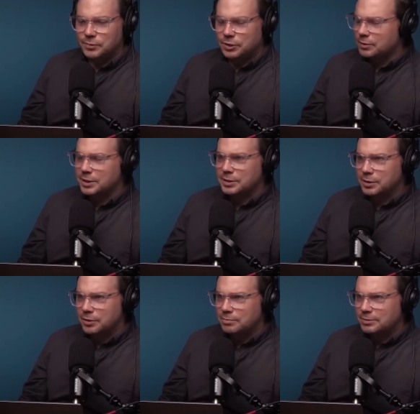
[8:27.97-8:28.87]
Do you
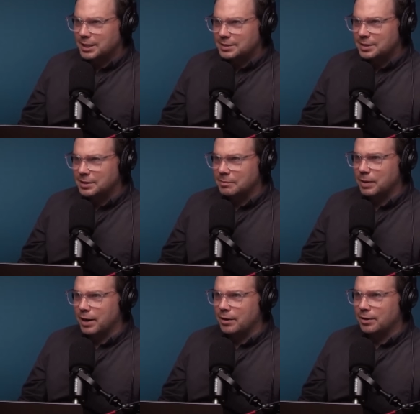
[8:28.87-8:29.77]
consider Tesla a
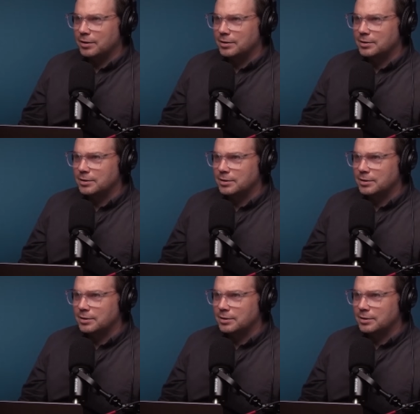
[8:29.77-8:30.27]
competitor?